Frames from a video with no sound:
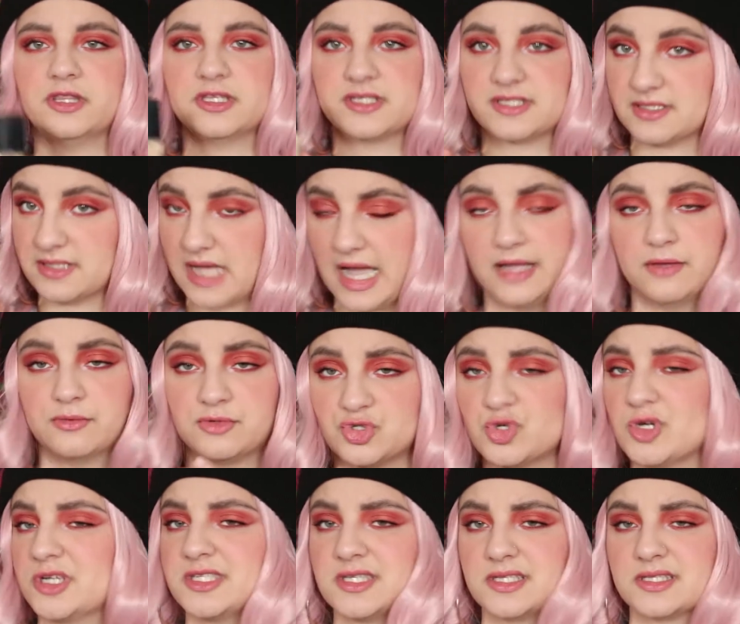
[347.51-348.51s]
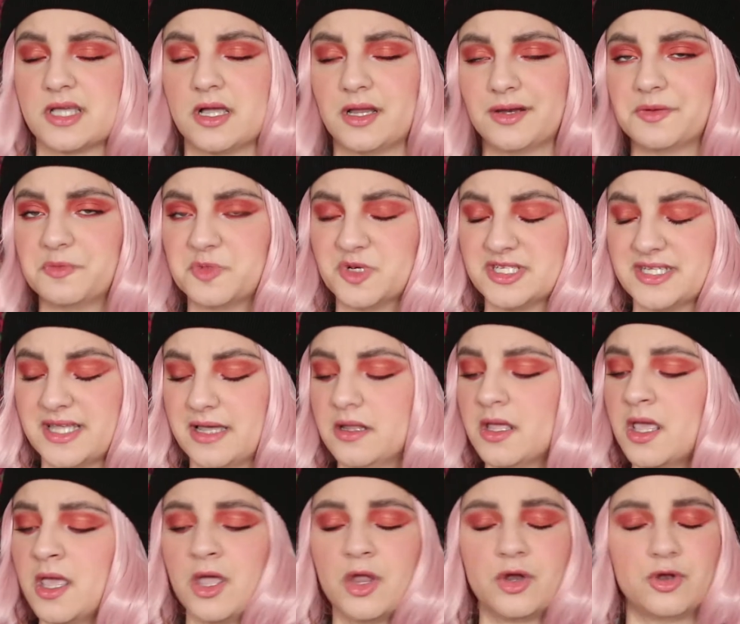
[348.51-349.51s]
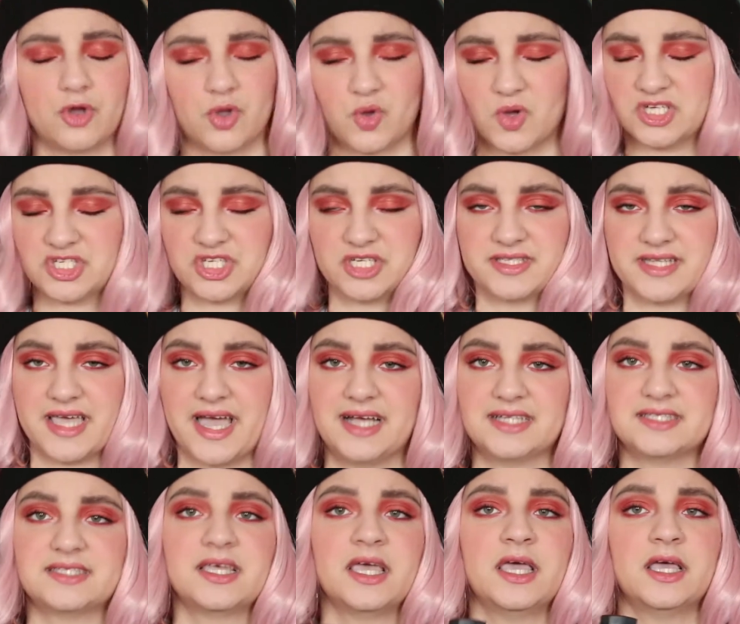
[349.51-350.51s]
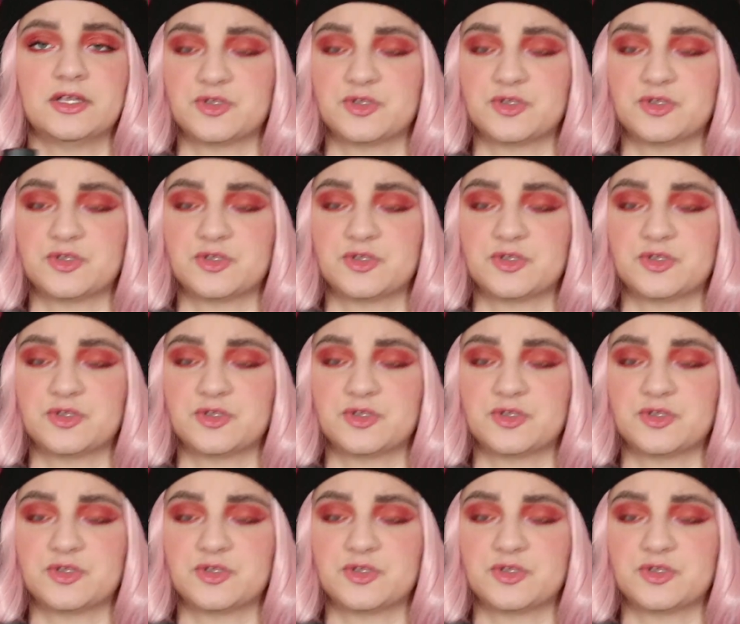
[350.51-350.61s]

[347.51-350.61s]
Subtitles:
This, I trust this 100%, no questions asked.